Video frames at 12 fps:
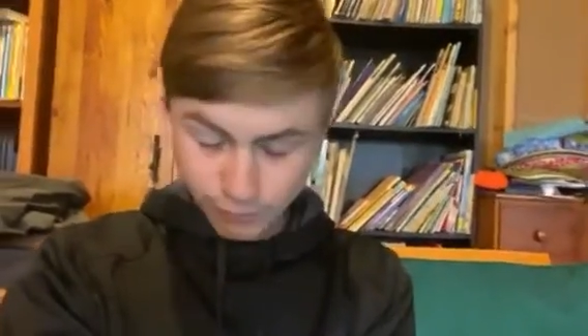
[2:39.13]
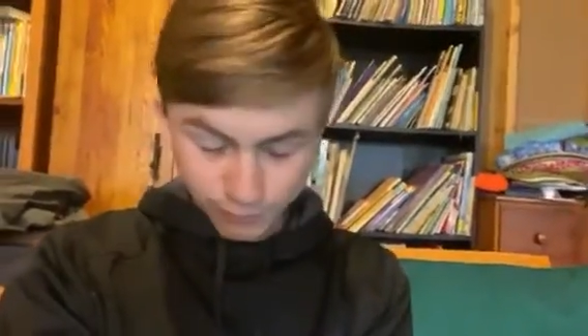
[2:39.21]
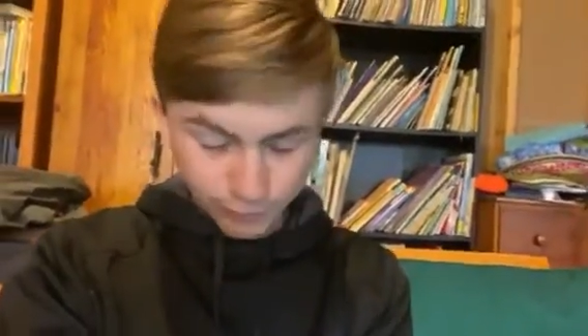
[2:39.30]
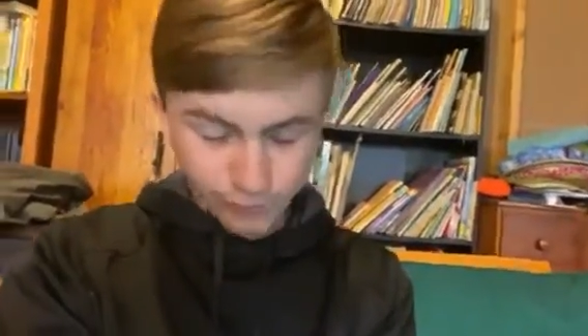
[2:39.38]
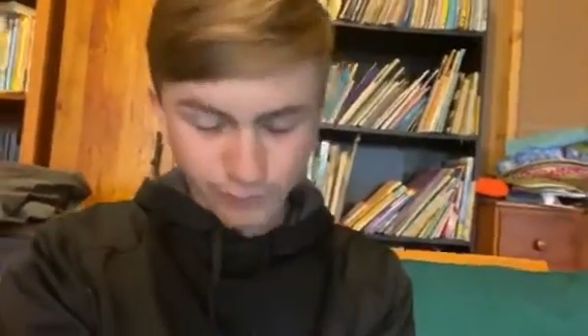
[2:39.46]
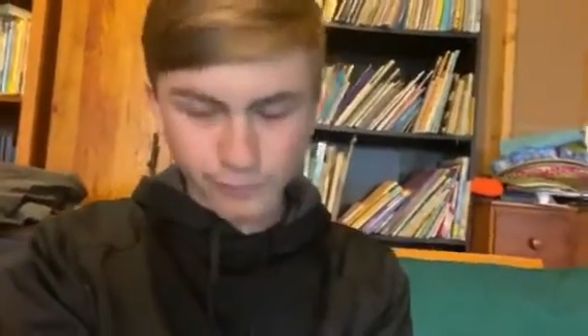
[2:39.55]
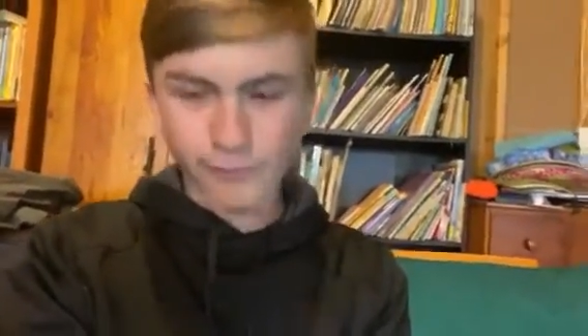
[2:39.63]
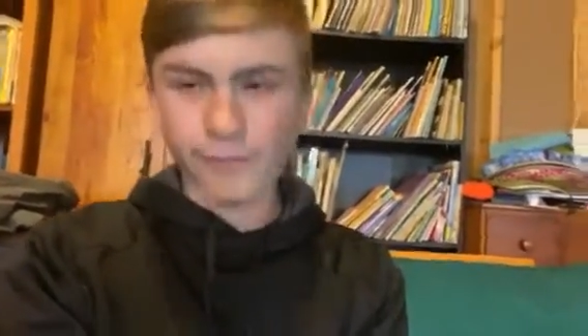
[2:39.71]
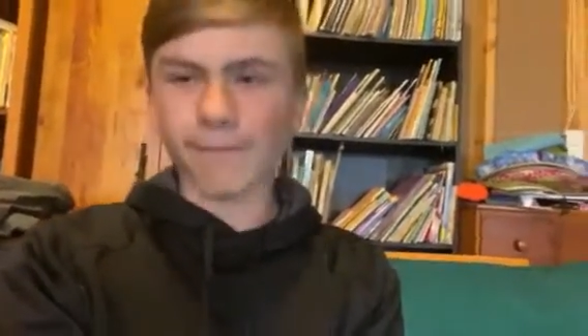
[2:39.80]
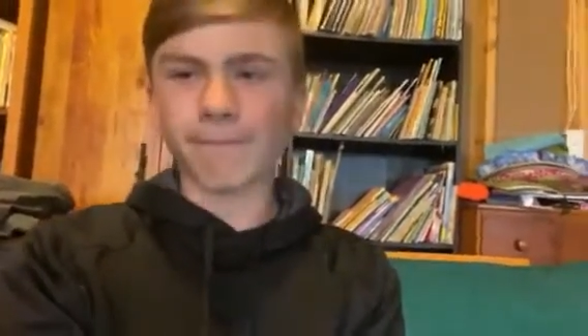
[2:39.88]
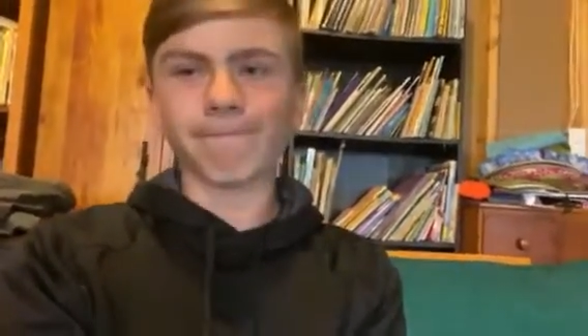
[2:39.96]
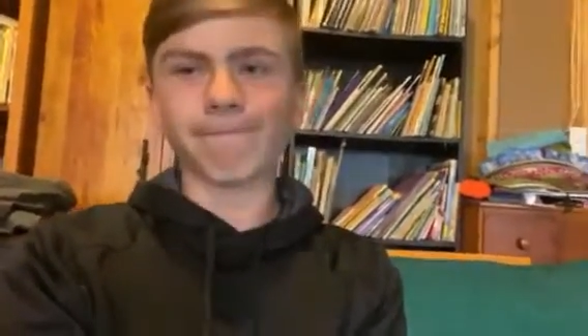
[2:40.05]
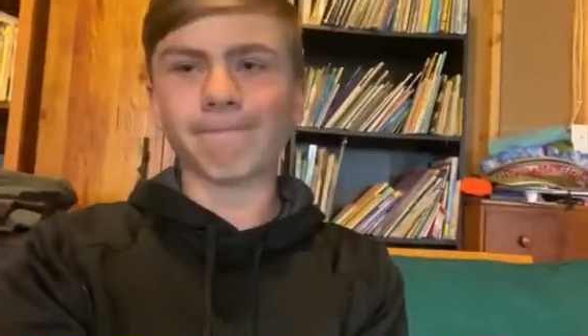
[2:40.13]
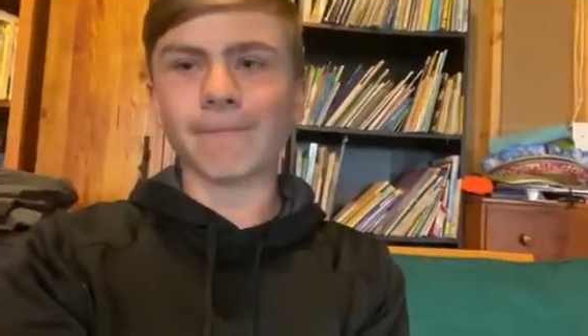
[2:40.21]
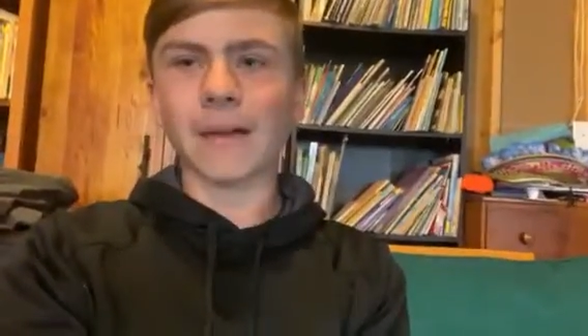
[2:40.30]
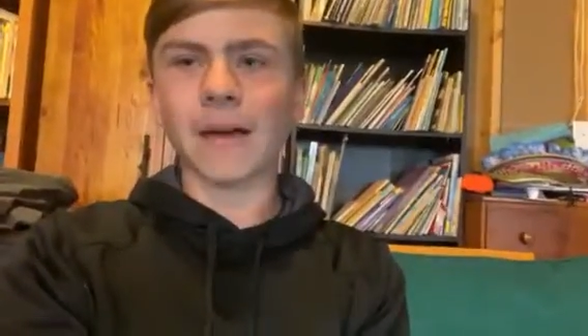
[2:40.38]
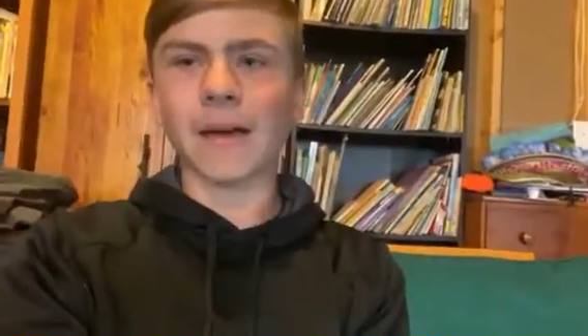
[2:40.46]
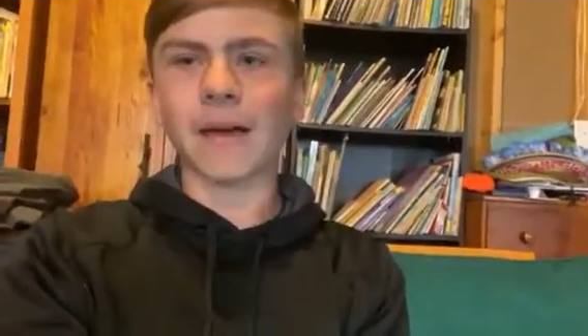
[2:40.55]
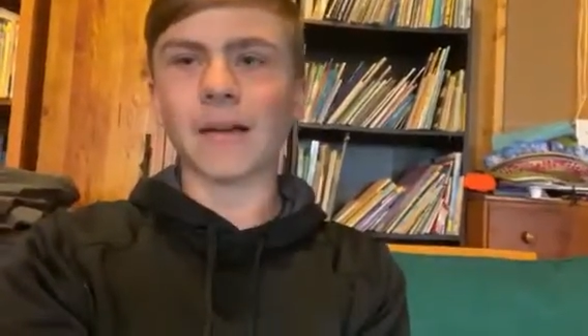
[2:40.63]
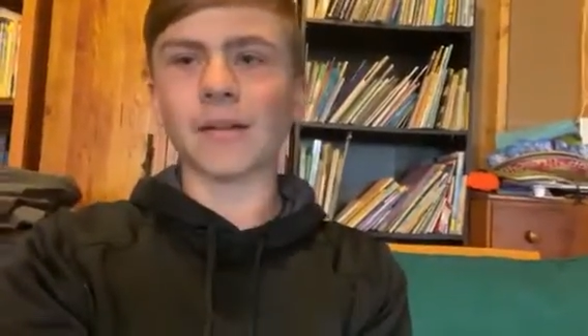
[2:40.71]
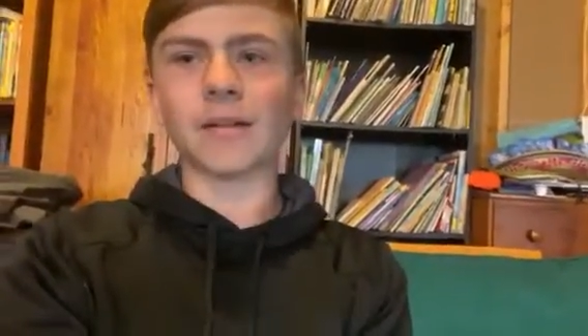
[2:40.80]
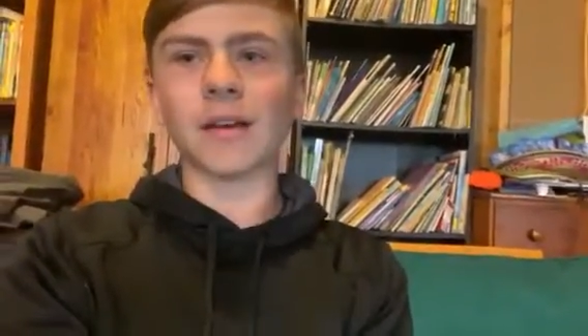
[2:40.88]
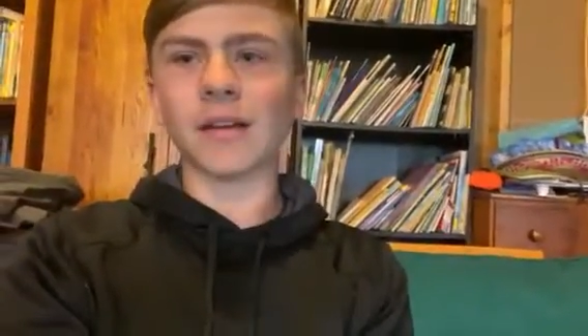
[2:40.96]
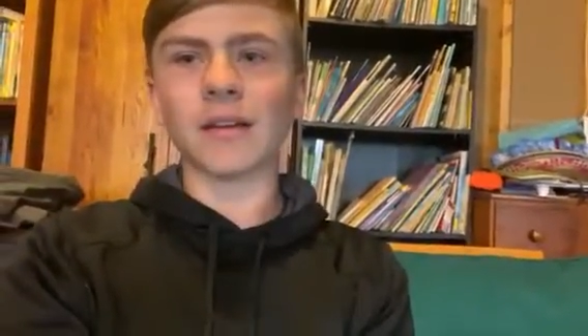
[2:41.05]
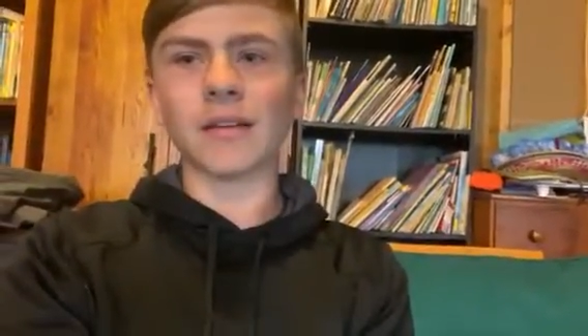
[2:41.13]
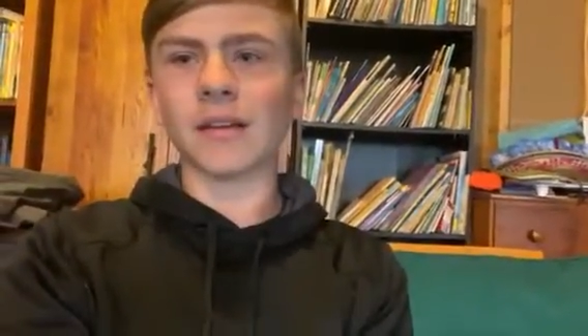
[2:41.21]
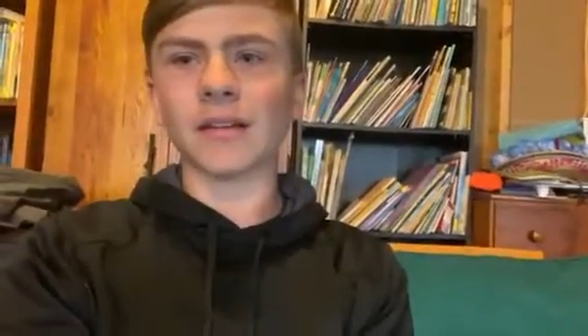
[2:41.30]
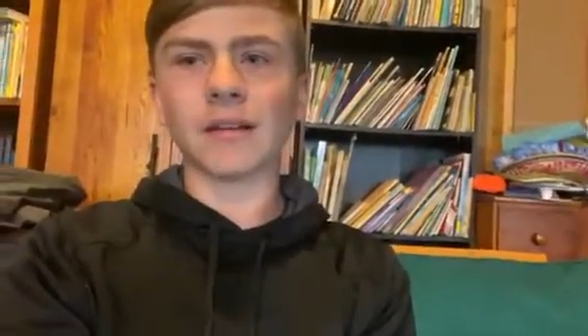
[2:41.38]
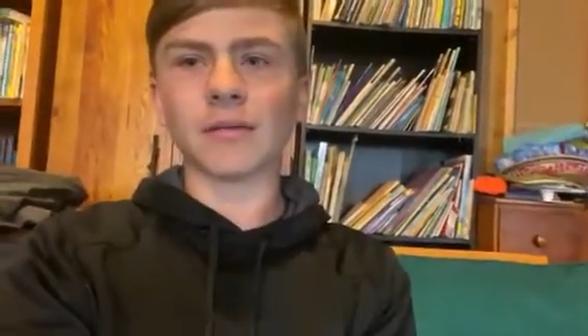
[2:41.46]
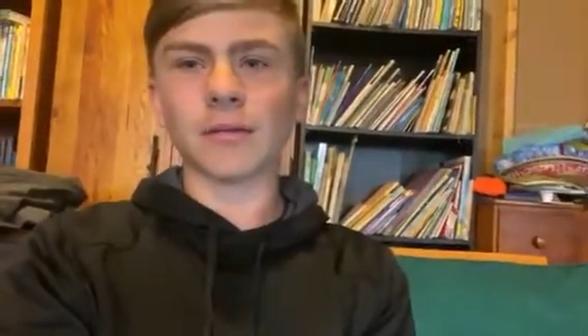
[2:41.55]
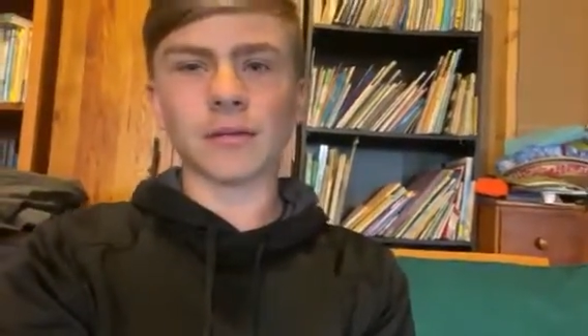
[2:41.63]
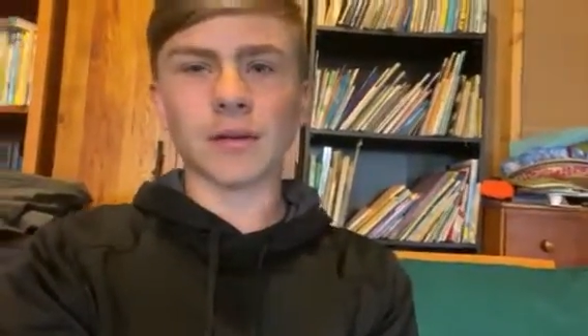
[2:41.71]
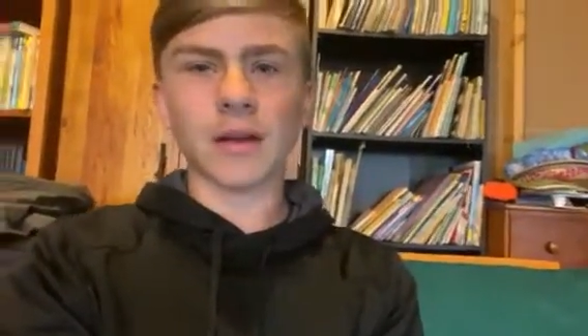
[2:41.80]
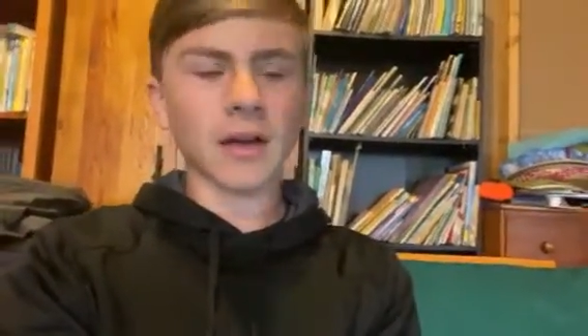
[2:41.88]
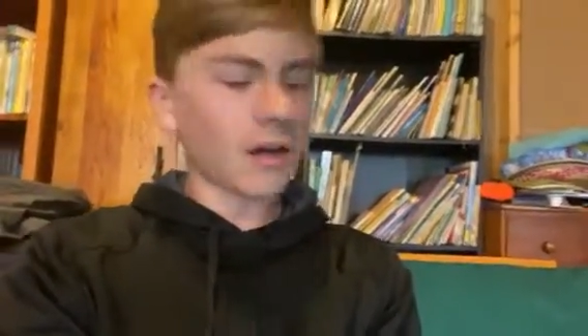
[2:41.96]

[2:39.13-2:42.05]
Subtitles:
I didn't like that voice cry,